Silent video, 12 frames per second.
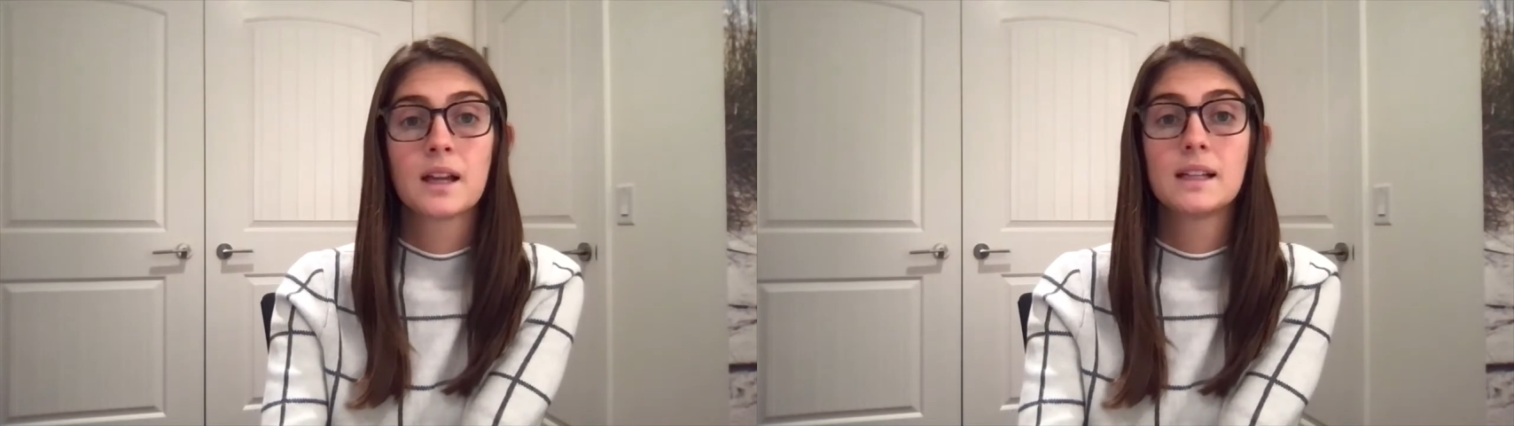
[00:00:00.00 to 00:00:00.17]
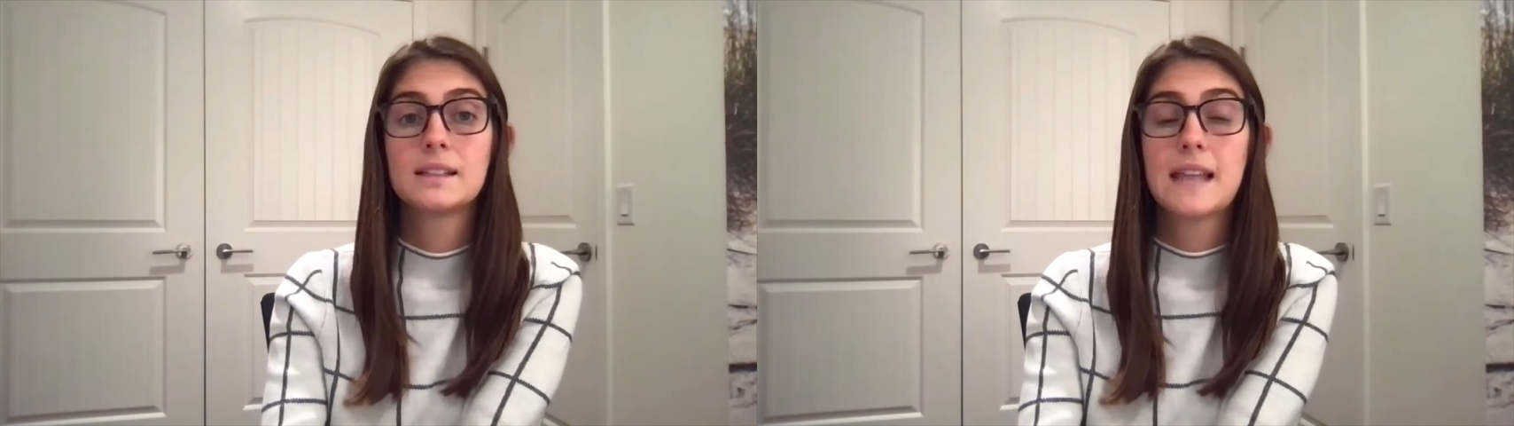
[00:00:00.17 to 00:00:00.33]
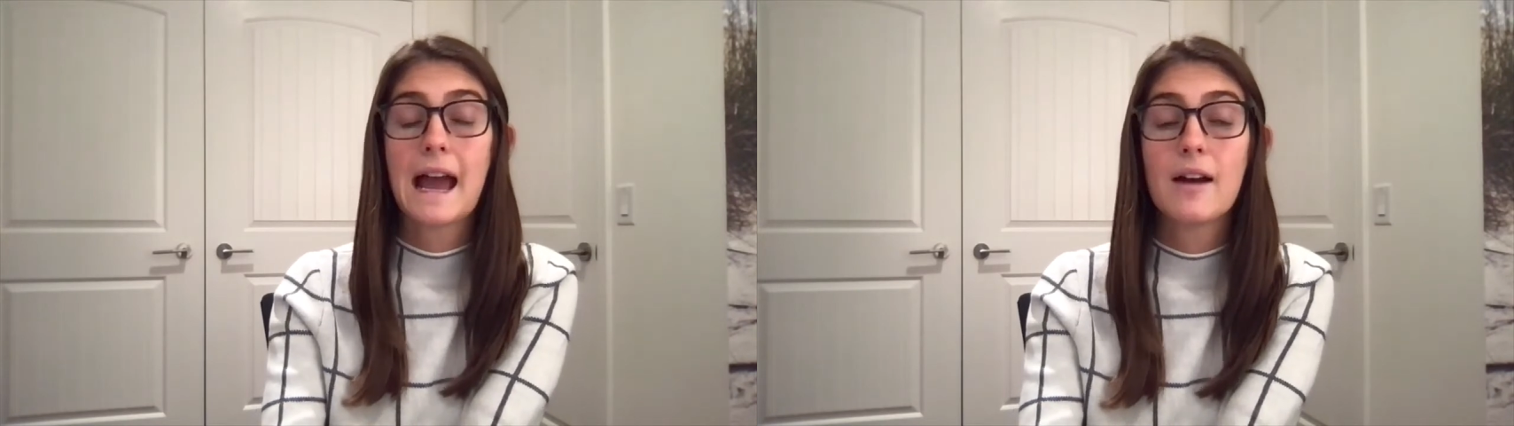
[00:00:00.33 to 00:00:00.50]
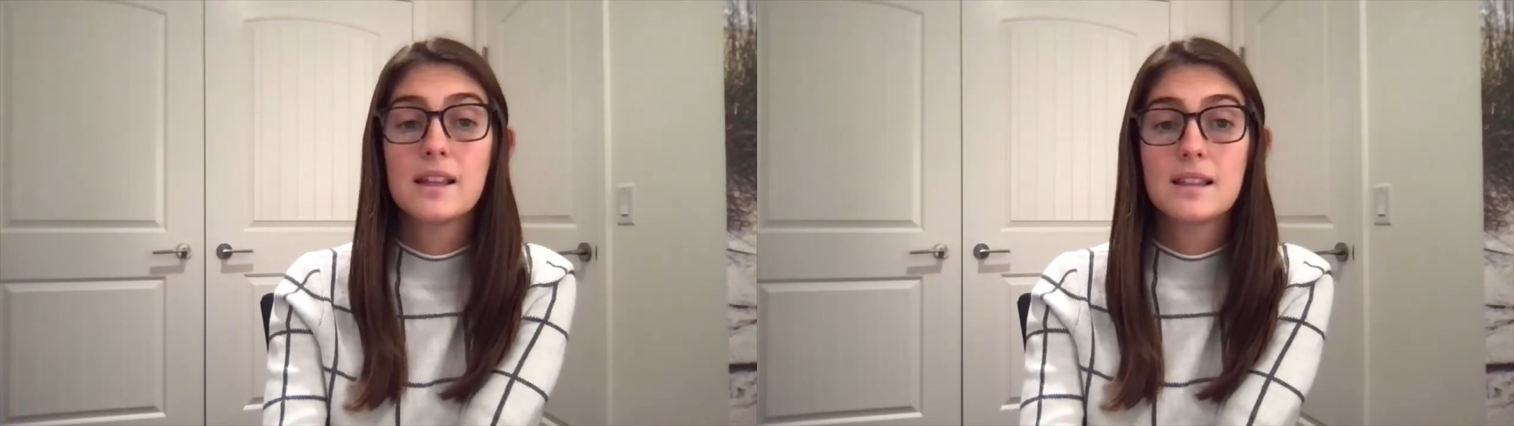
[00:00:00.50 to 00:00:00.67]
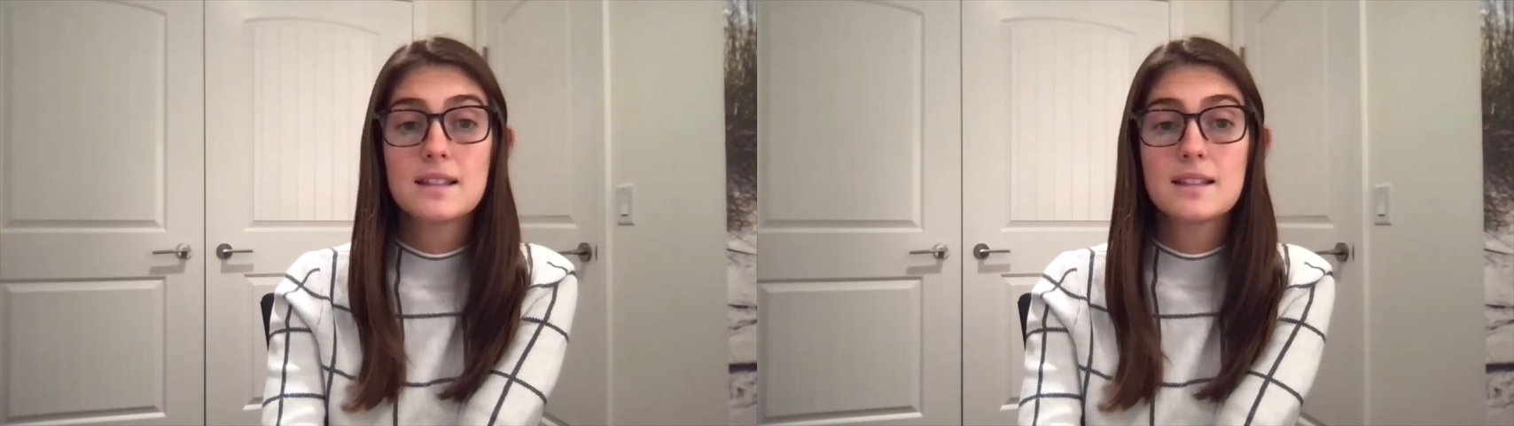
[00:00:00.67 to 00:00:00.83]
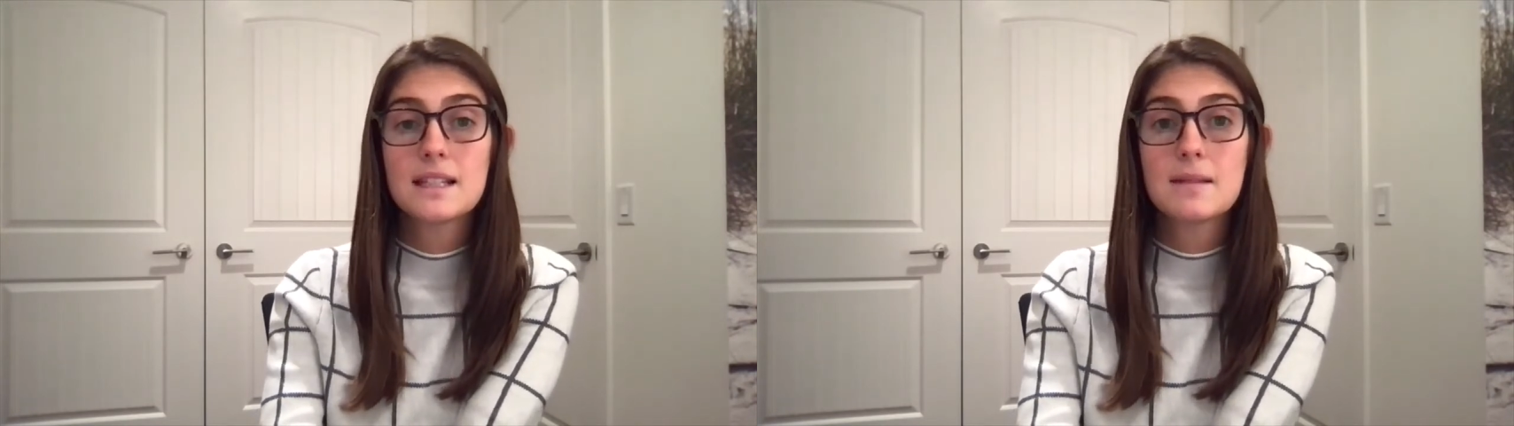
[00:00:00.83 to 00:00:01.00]
Now, in
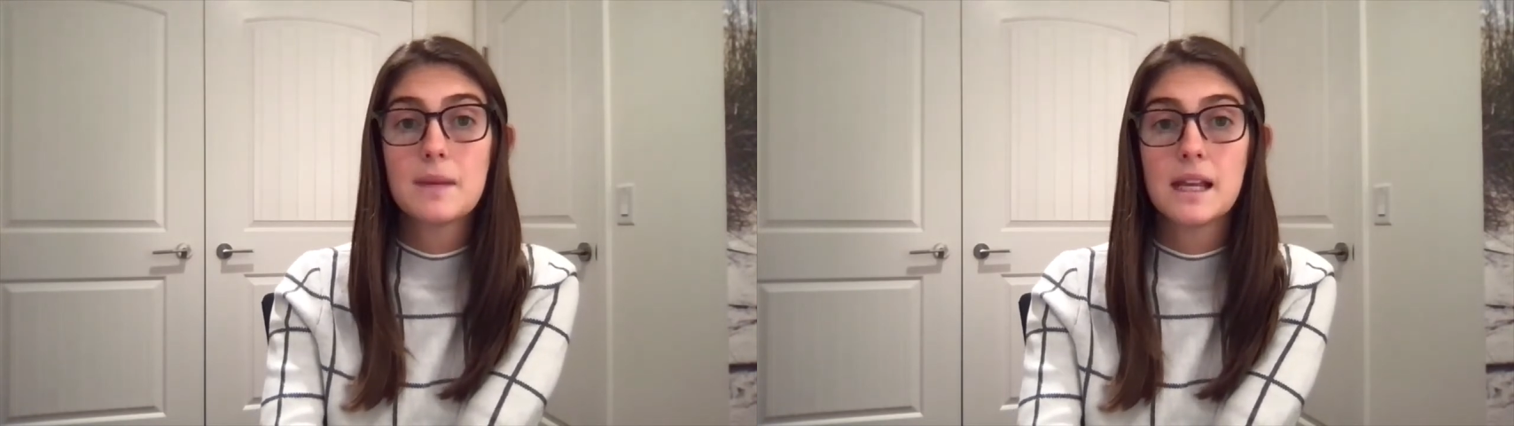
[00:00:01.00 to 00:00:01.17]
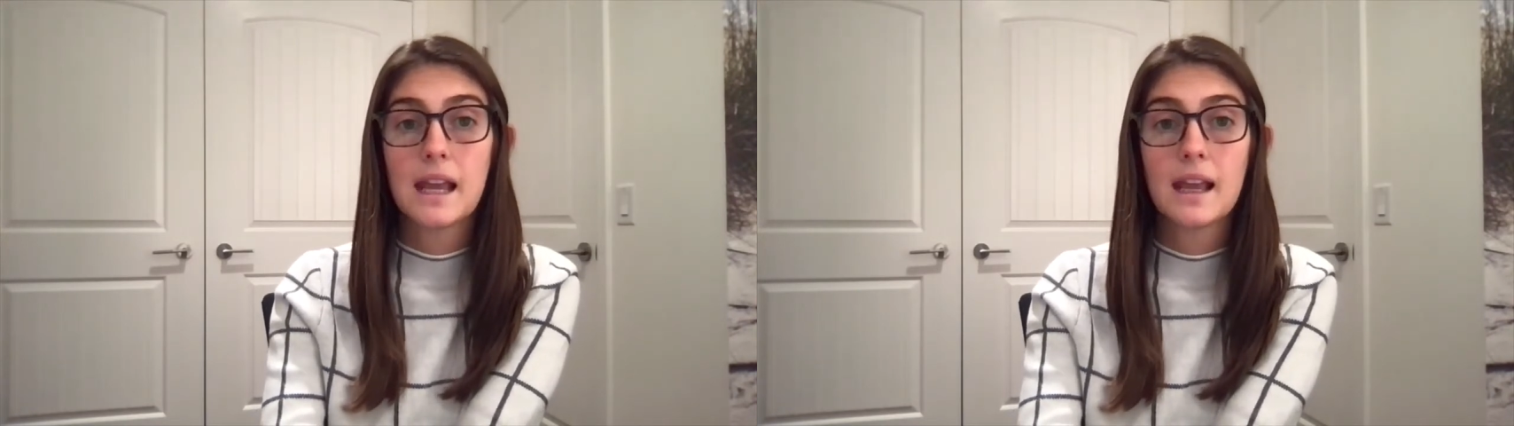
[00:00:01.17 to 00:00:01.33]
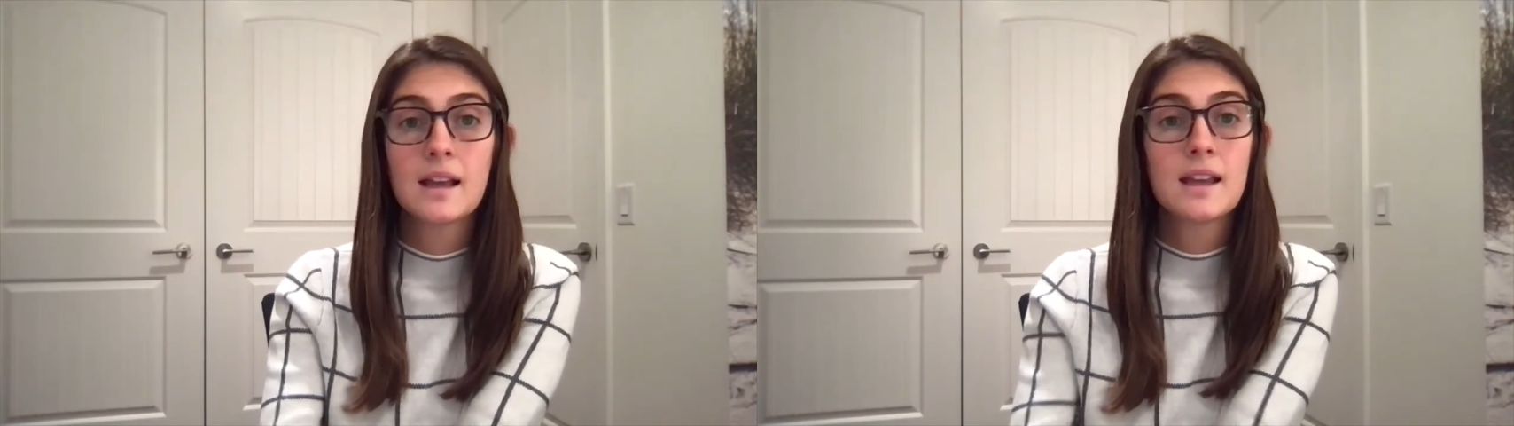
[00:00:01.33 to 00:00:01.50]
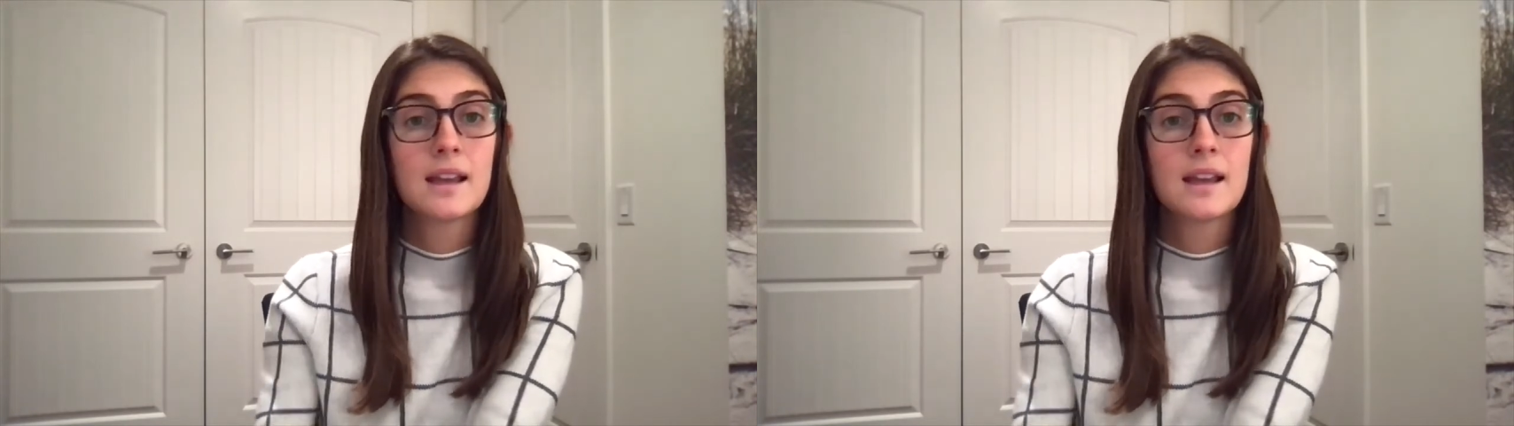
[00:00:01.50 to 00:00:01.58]
this team meeting,